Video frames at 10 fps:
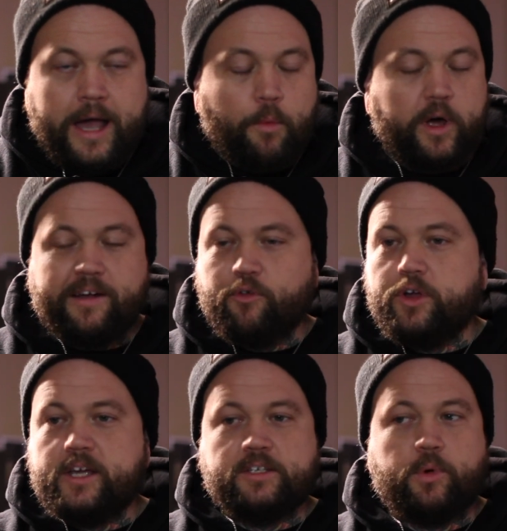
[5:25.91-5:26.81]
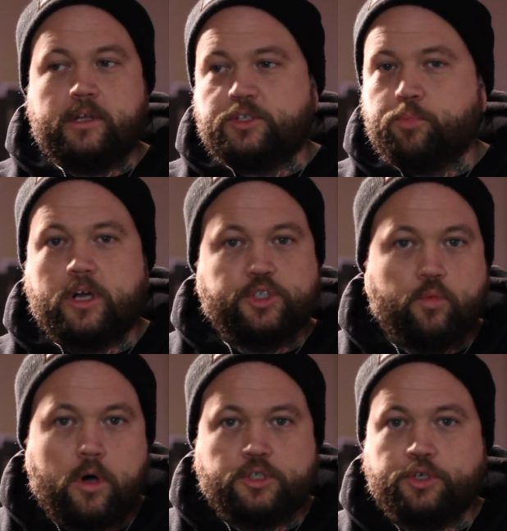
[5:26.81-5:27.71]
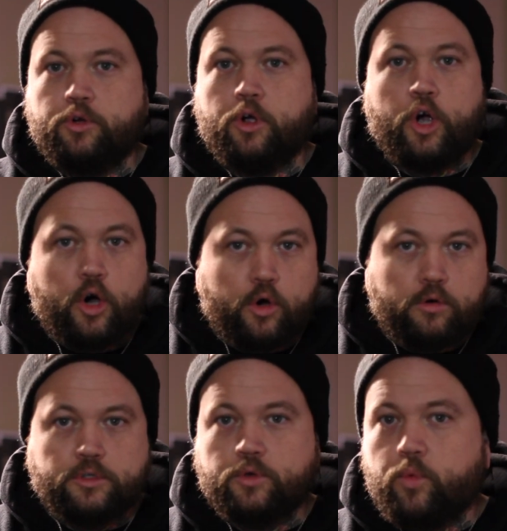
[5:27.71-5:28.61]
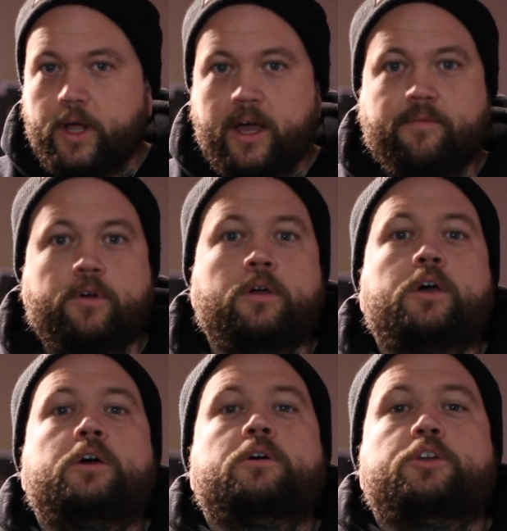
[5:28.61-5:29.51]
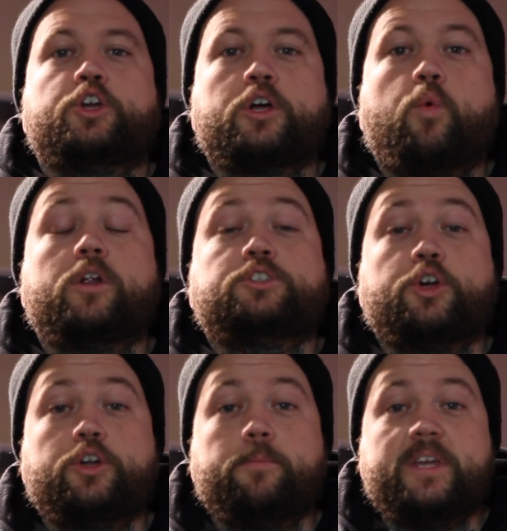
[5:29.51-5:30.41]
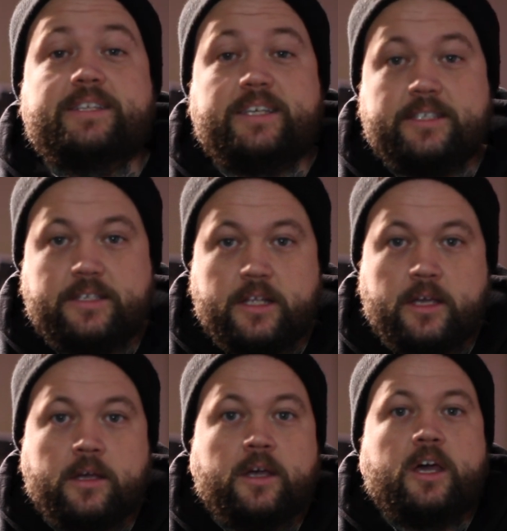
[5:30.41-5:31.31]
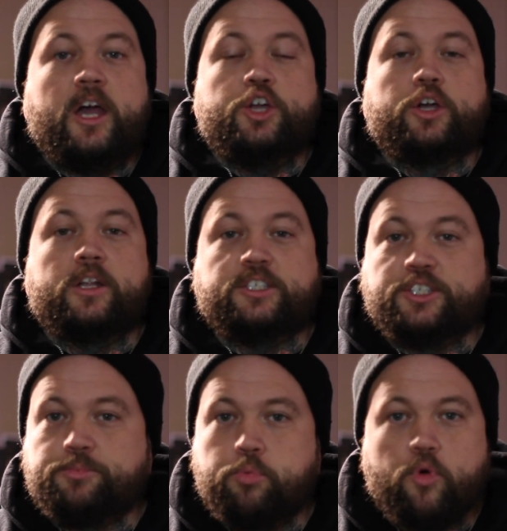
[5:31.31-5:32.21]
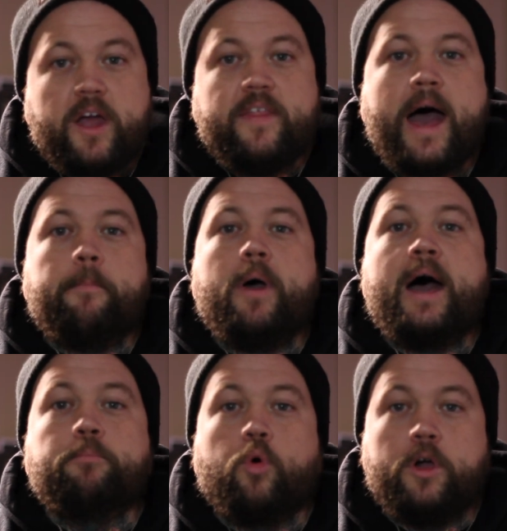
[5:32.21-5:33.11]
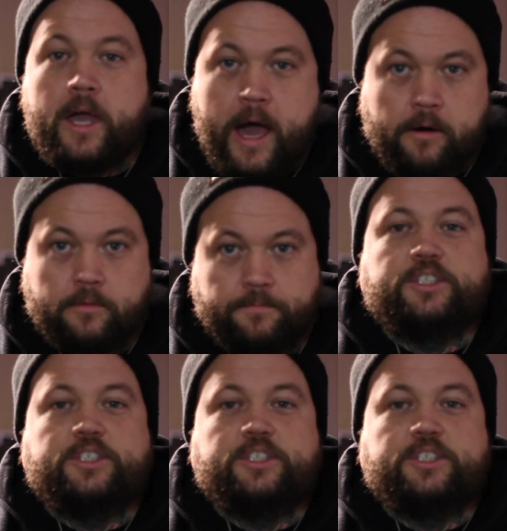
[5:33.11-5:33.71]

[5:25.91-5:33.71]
Whatever it is, whether it's pressure washer or hose or whatever, you're going to want to turn up the intensity and you're going to spray that bad boy out.